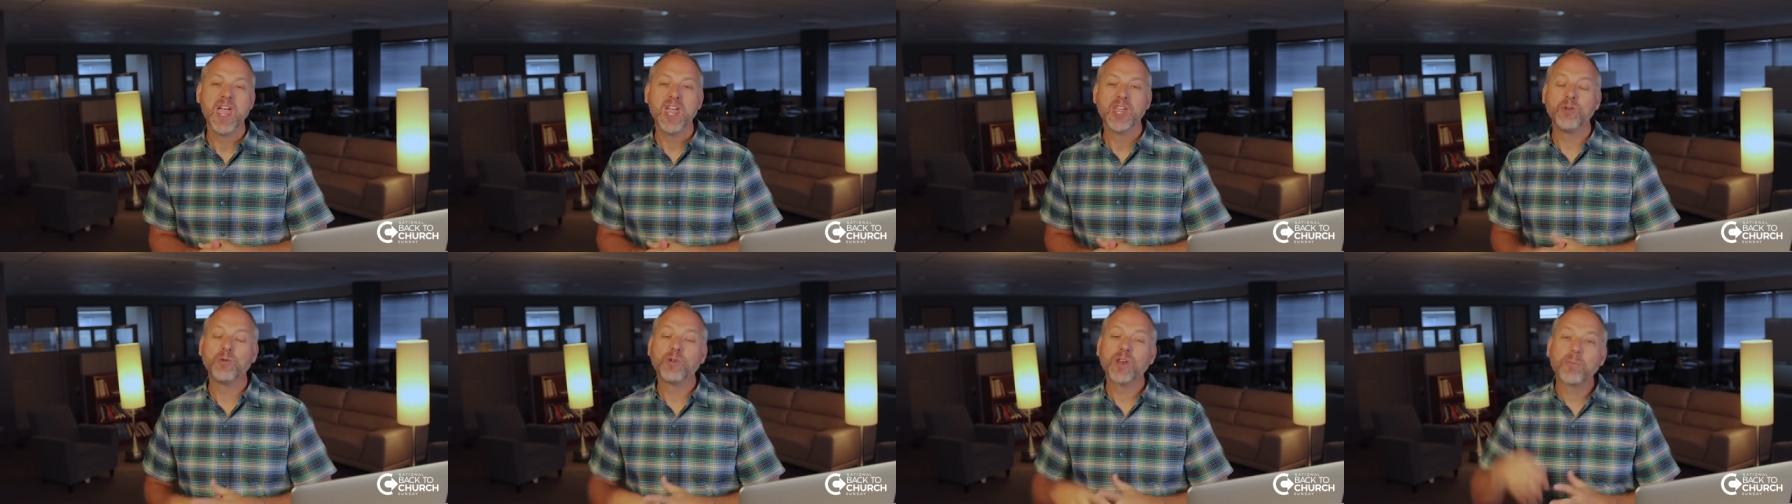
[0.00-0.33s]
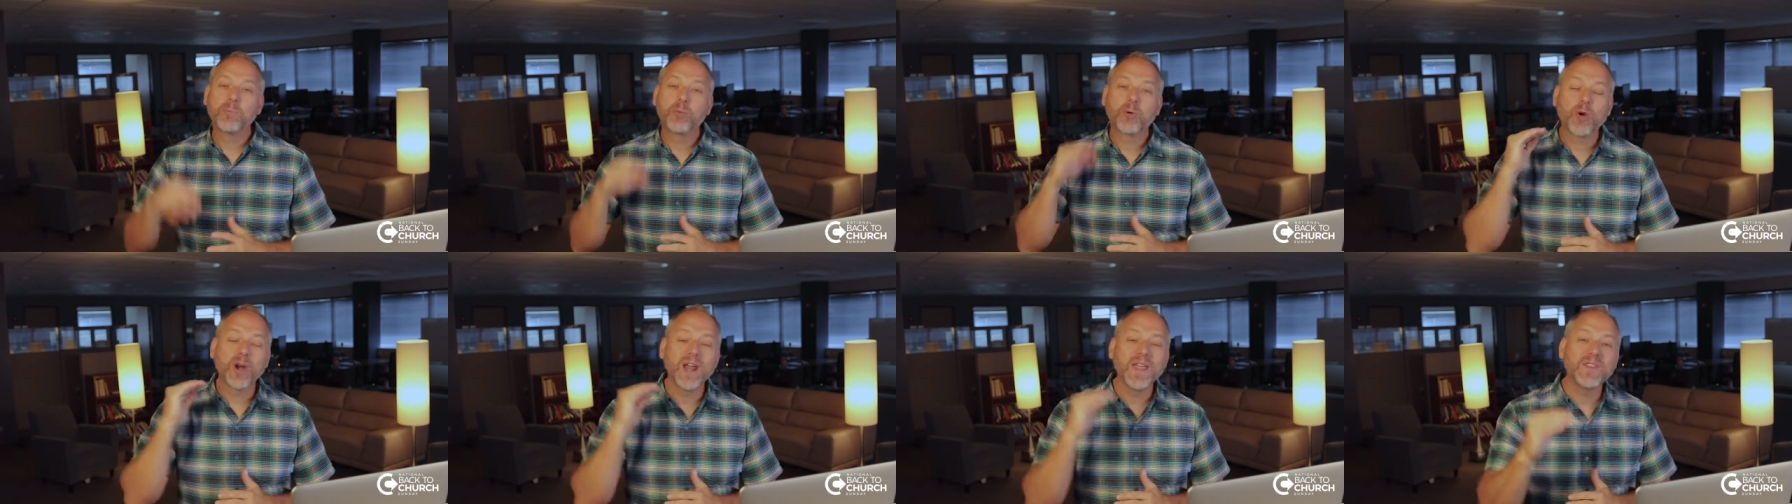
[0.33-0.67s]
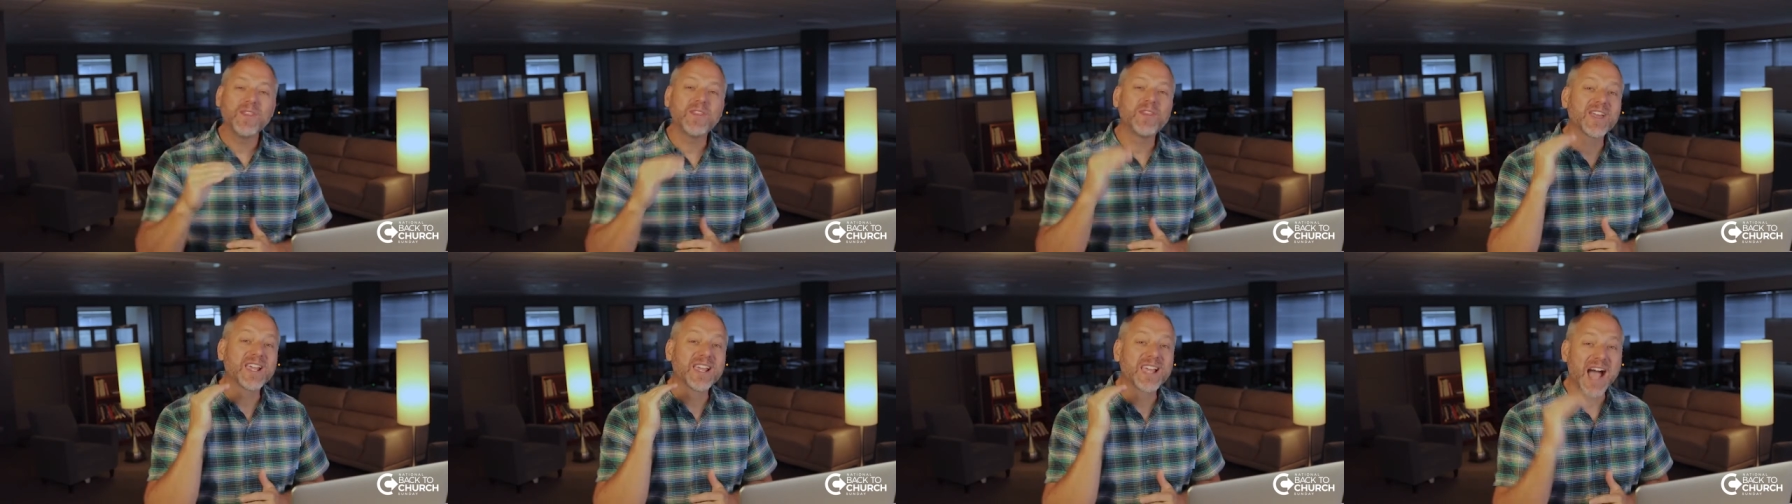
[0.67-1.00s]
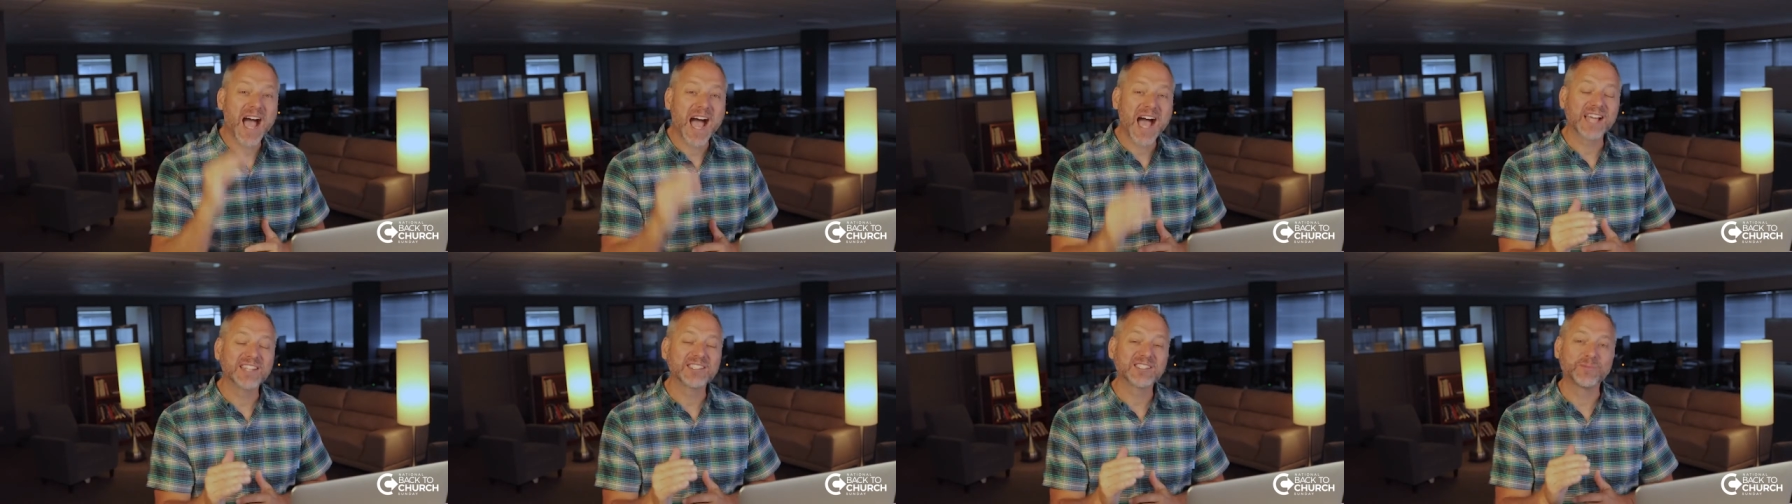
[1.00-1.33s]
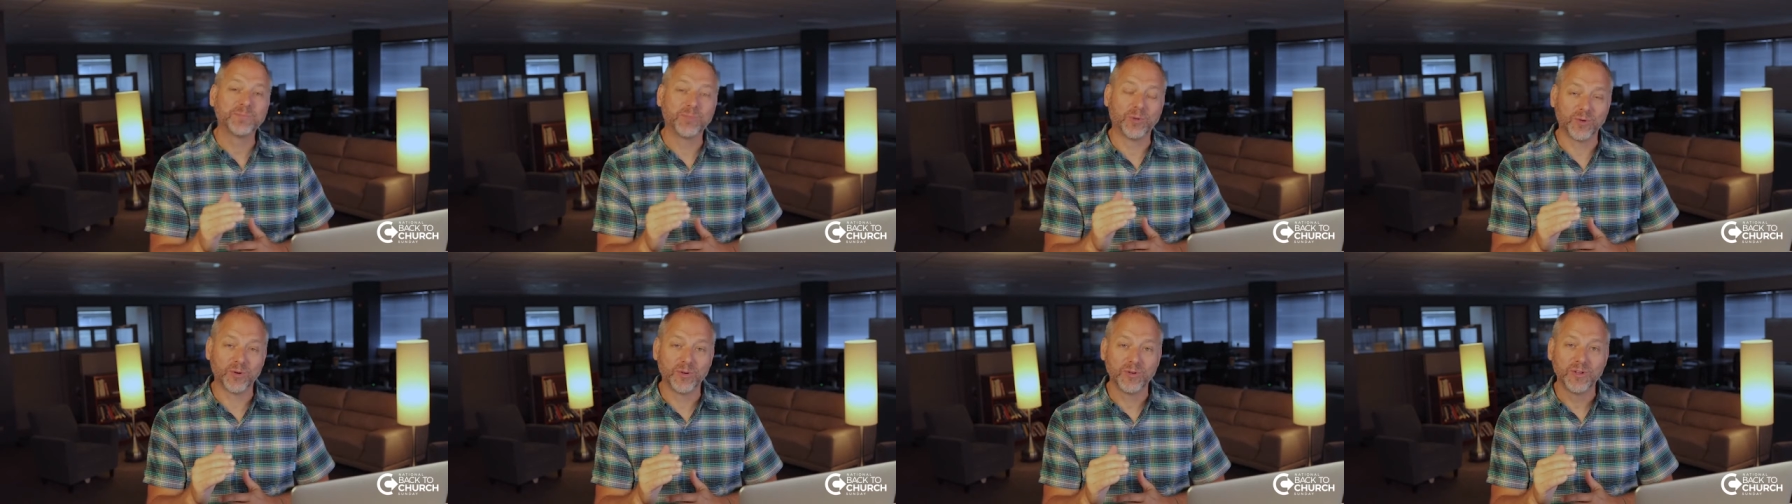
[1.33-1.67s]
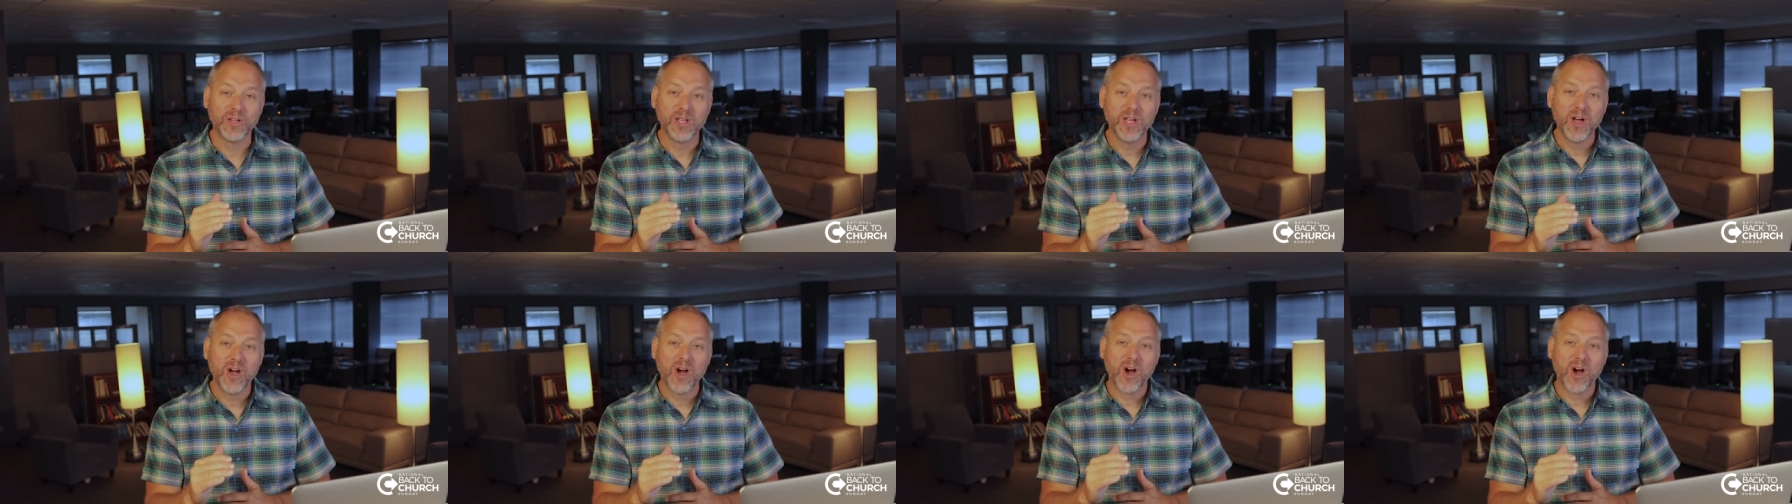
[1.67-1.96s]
You want to pray that the gospel